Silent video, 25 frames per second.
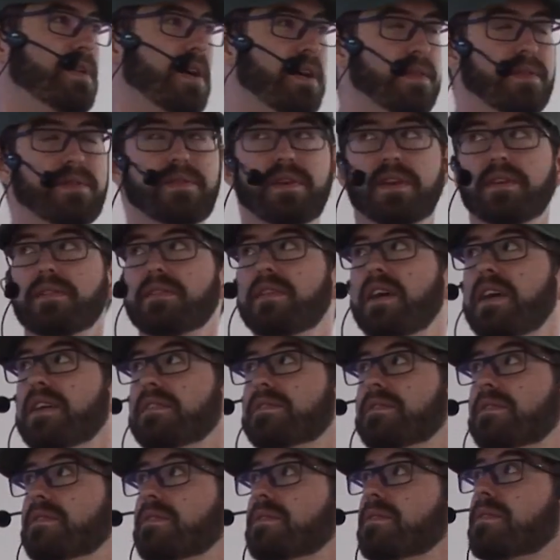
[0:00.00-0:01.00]
Don't think
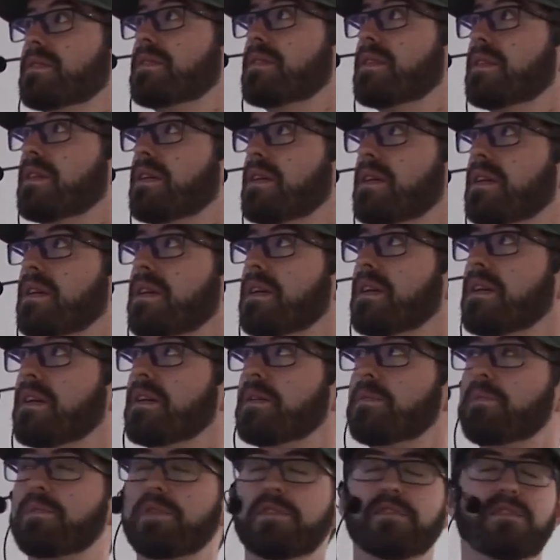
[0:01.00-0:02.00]
tests.
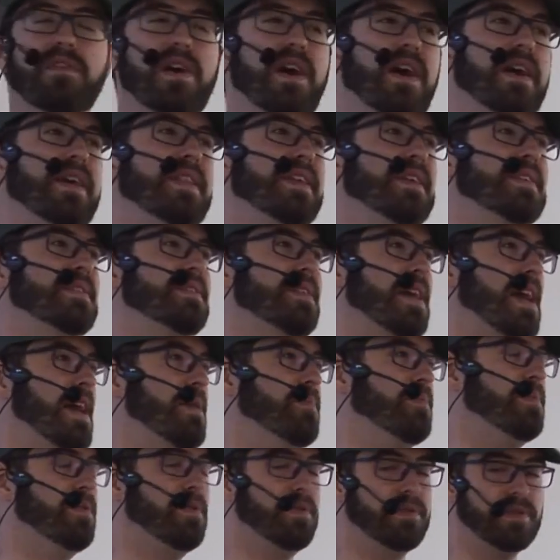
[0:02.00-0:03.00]
Provide
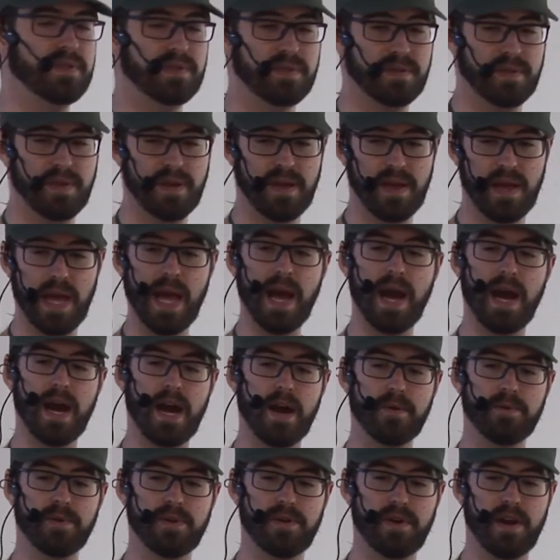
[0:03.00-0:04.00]
examples
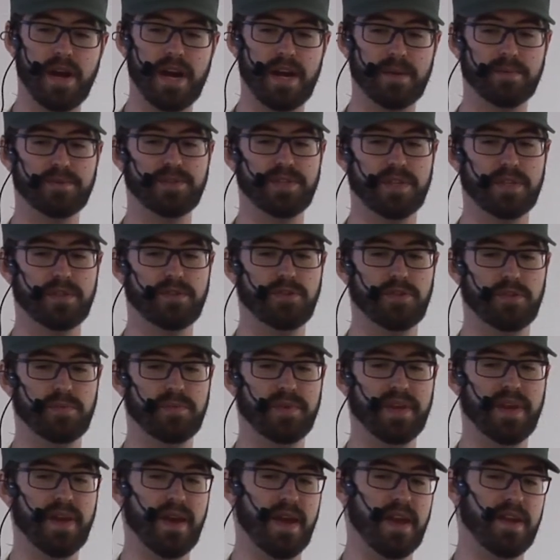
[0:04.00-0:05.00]
how your objects should
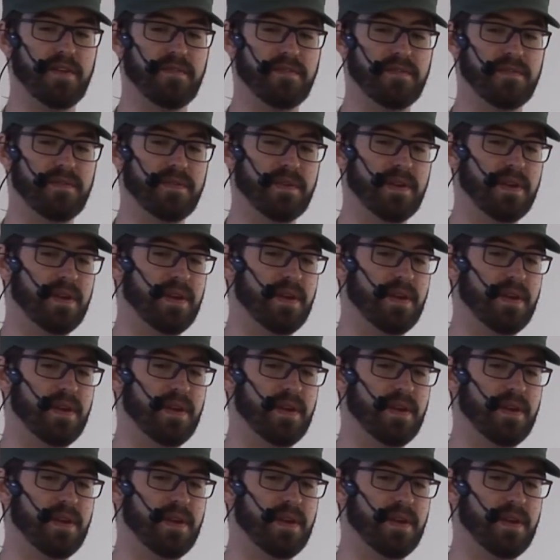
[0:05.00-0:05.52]
behave.